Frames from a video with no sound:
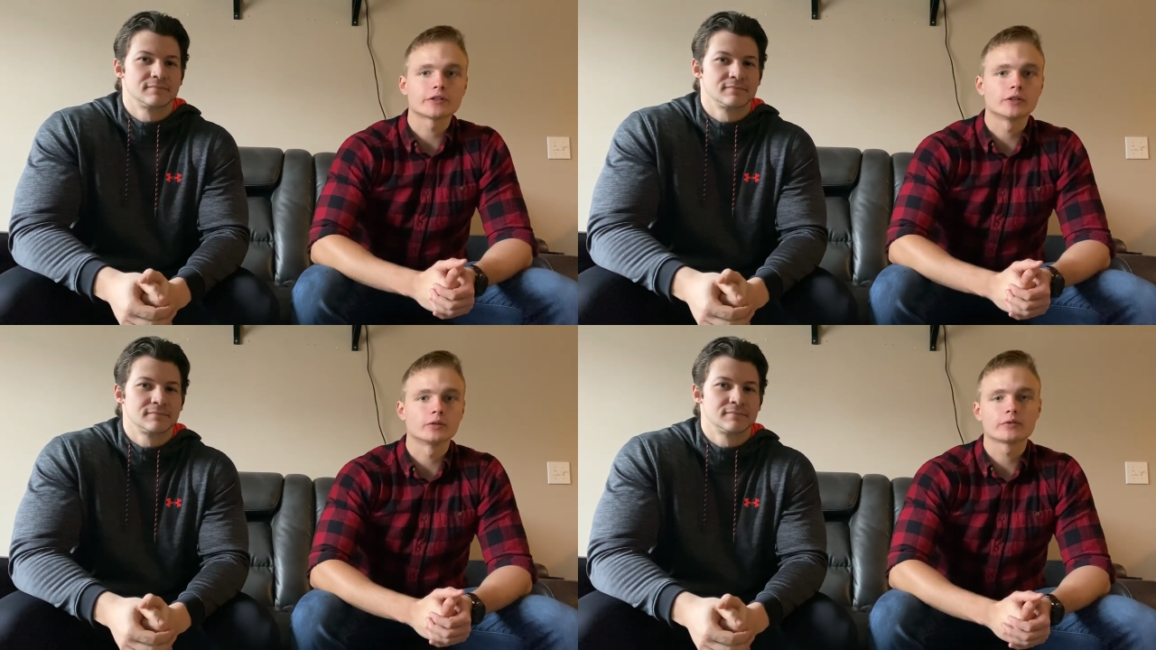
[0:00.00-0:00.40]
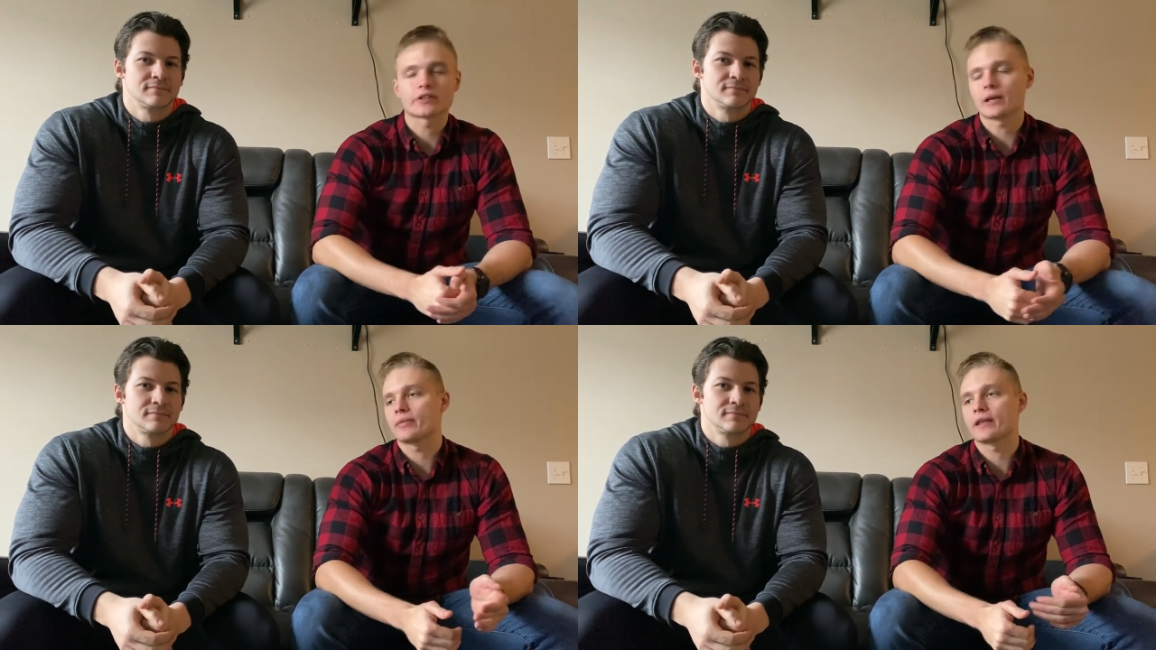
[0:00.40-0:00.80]
Speaker 1: So
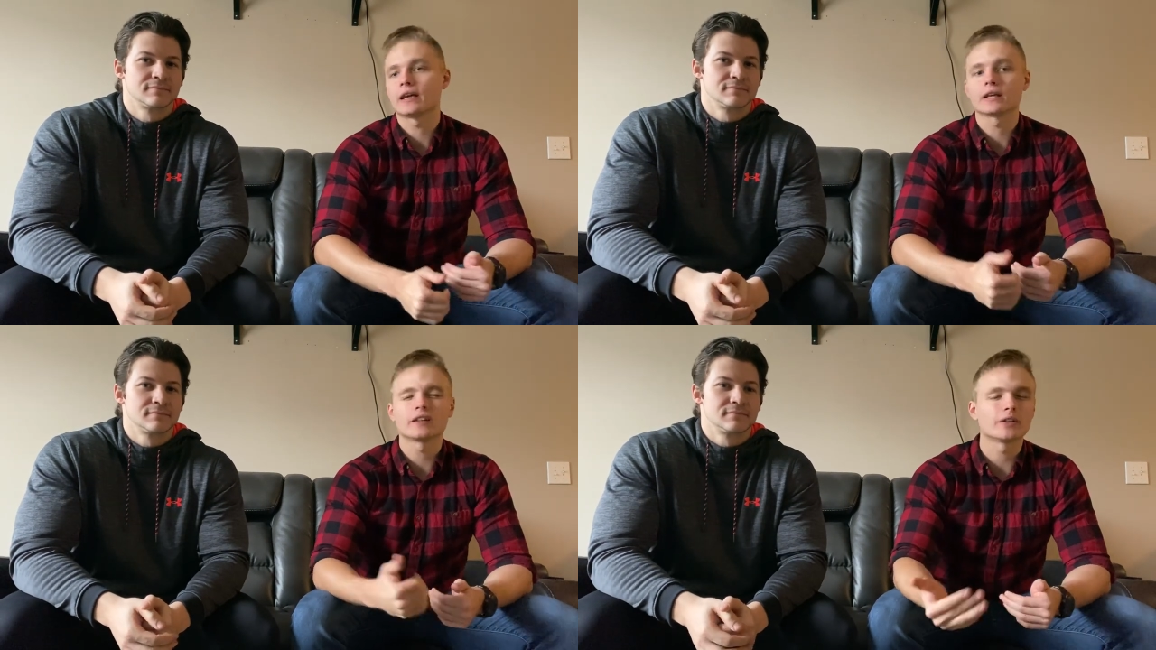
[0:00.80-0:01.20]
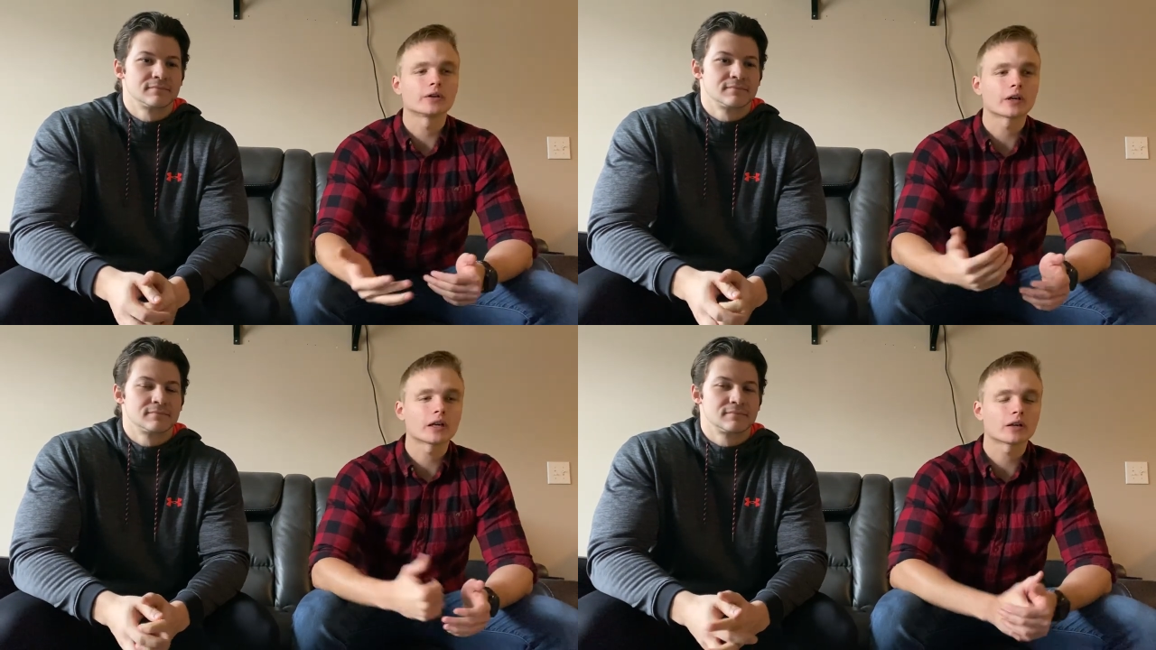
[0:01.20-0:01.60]
same thing, you
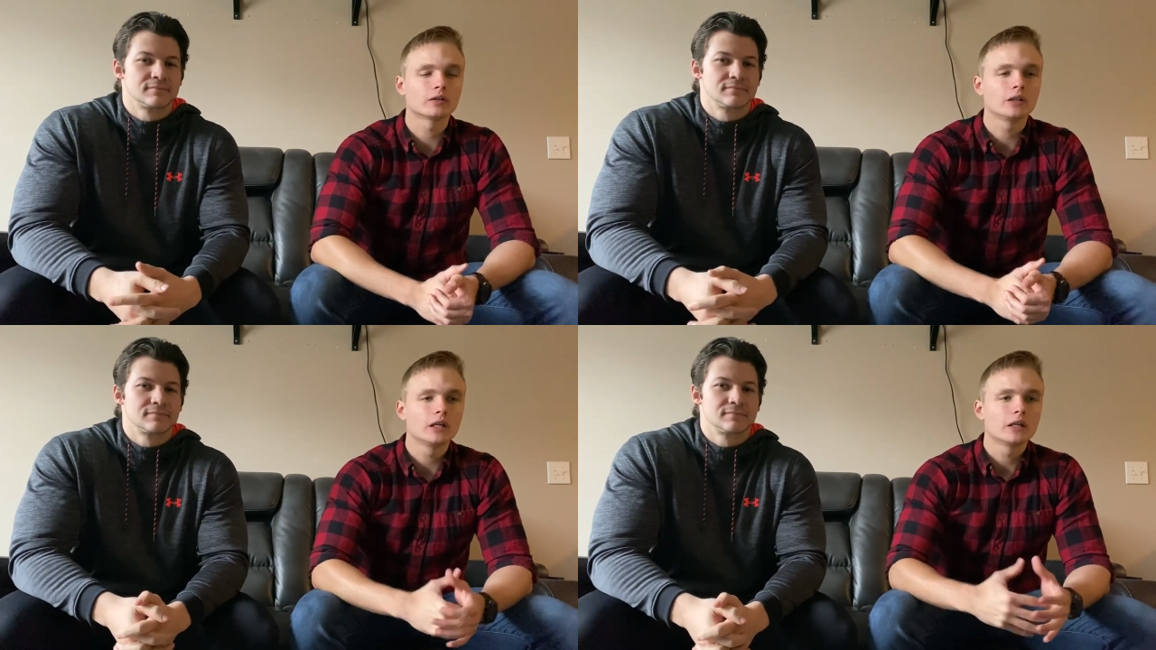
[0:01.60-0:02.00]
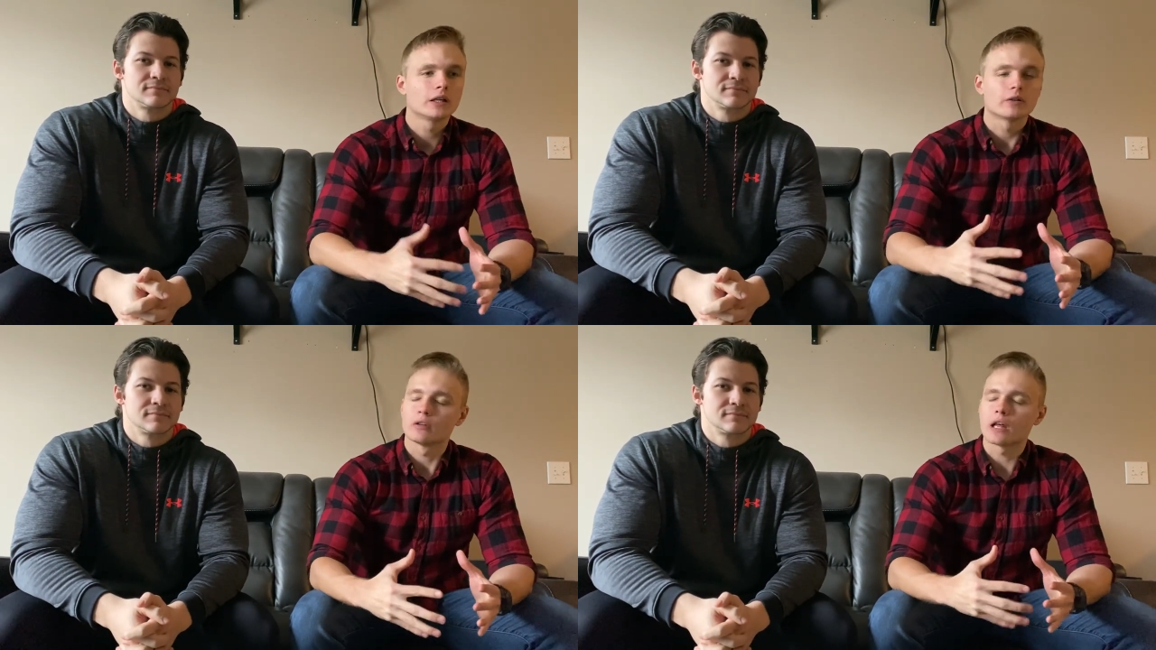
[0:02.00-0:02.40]
know, kind
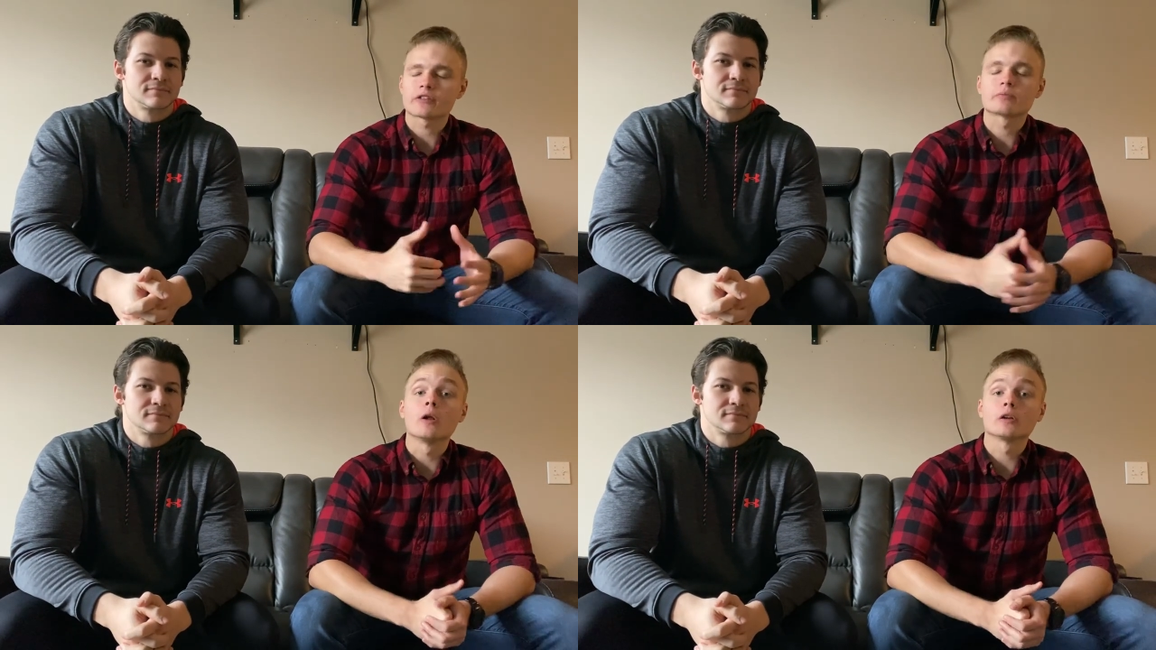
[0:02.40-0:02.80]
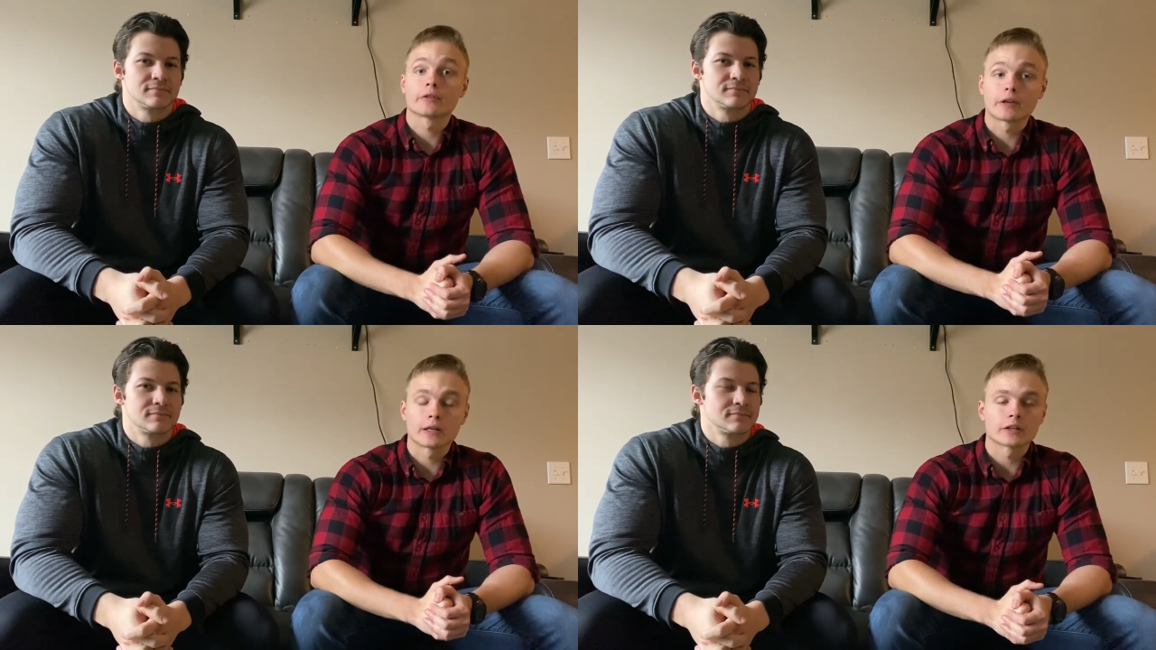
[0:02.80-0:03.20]
of a lot
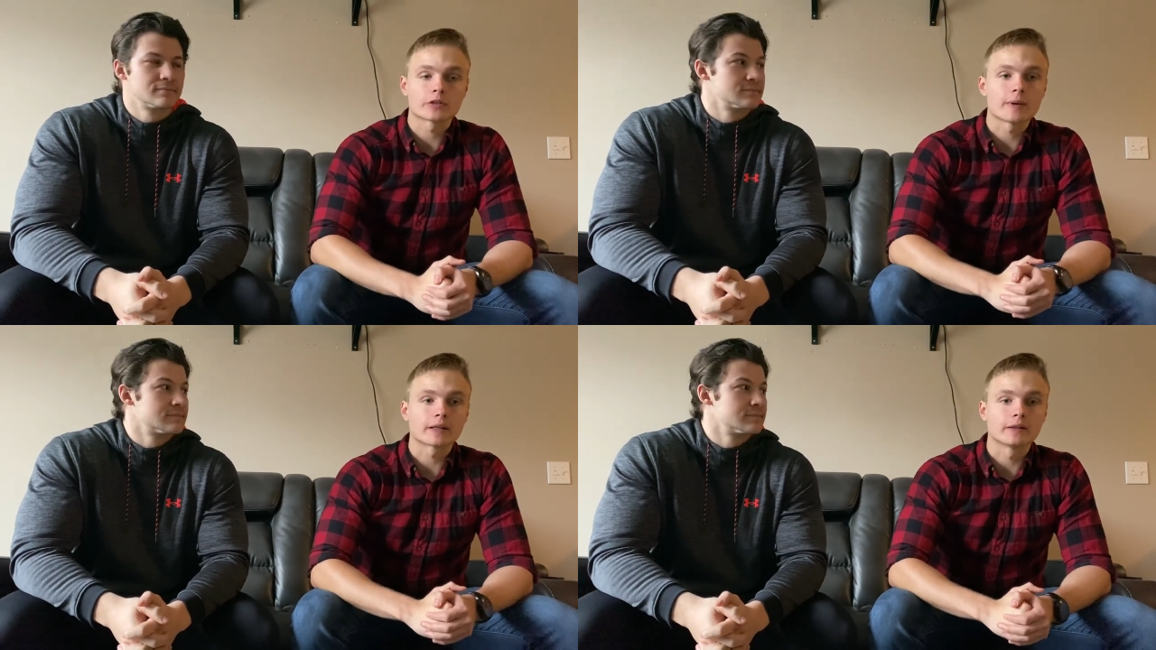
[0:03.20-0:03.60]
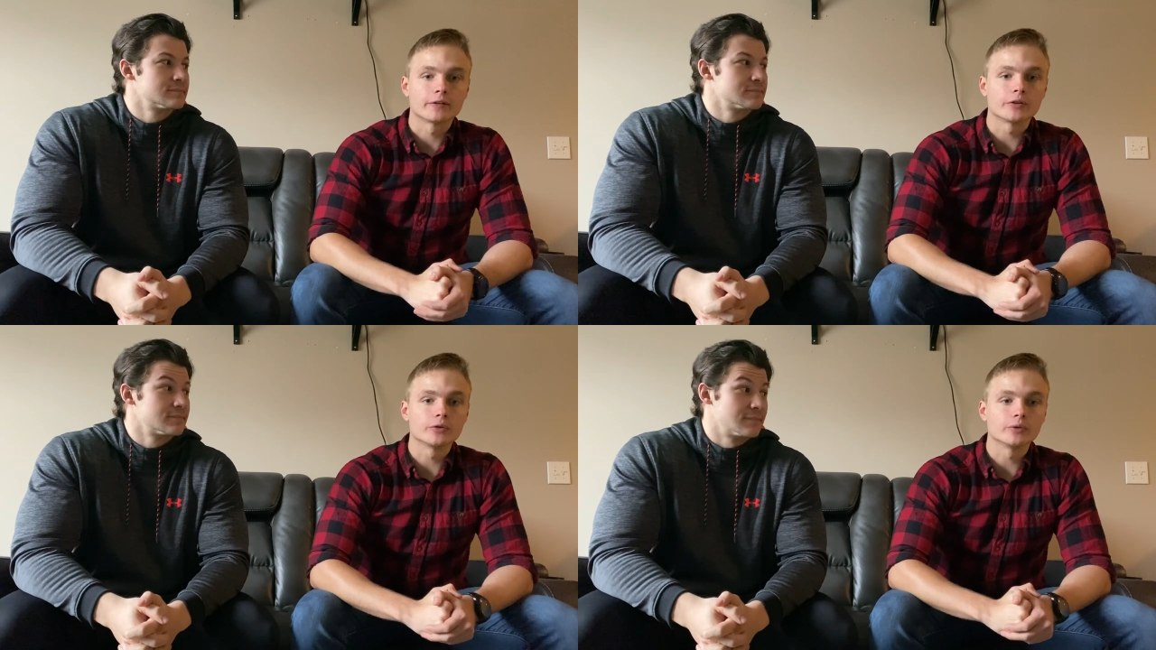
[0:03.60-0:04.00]
smaller than I
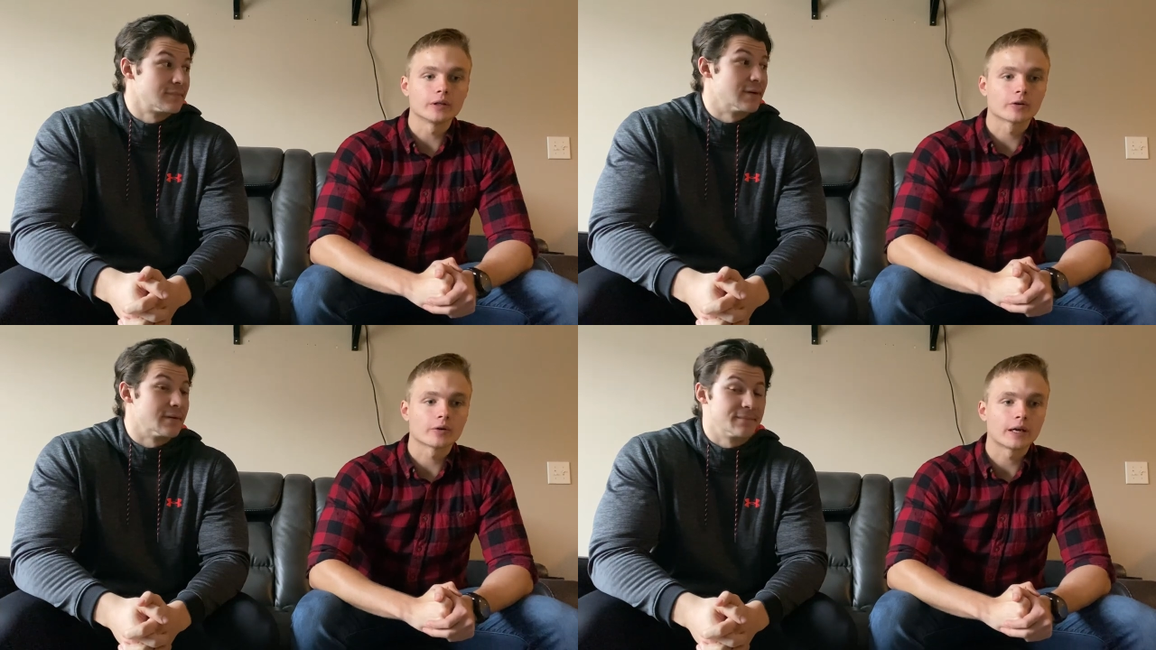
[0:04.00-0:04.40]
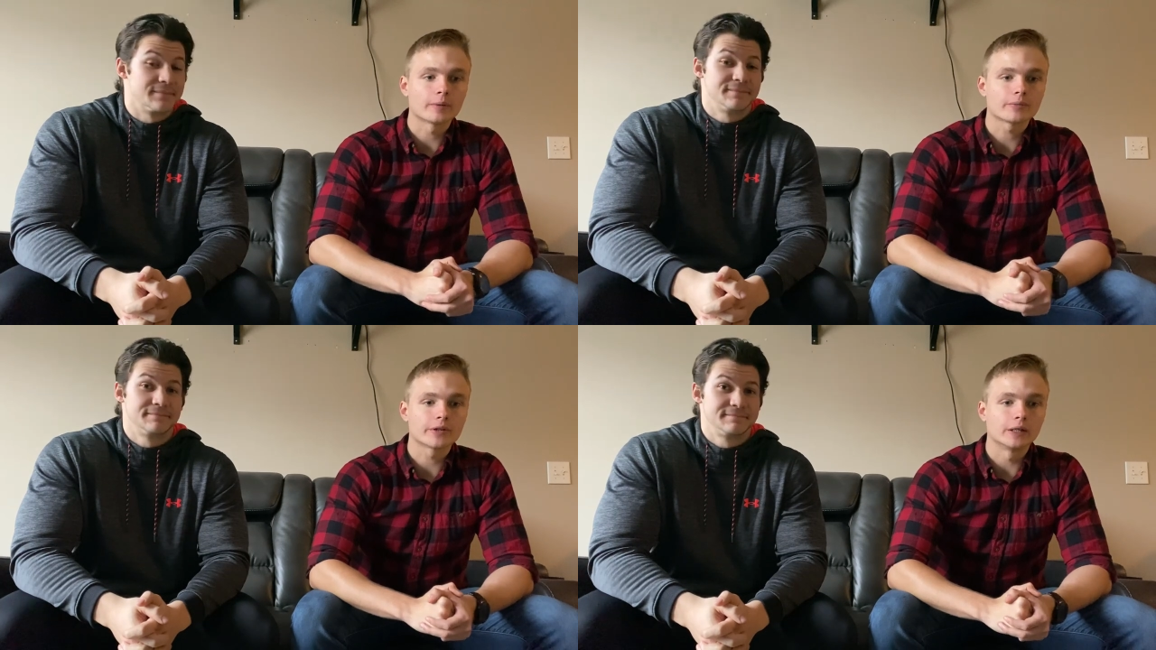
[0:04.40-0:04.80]
expected too, and
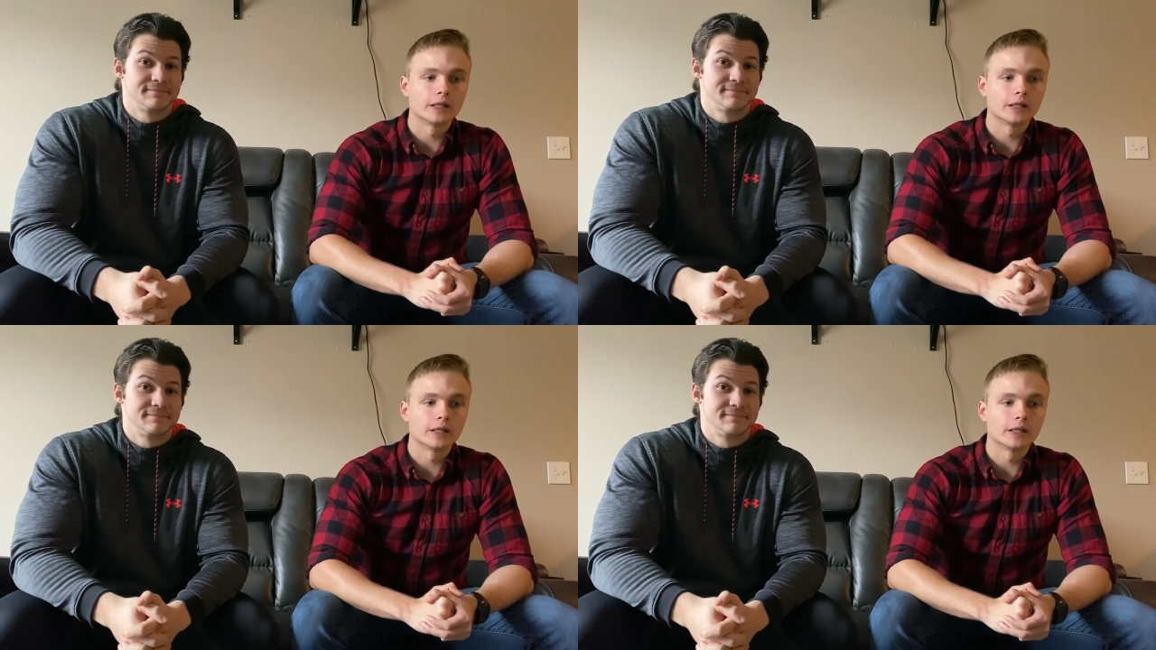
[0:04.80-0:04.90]
cramped.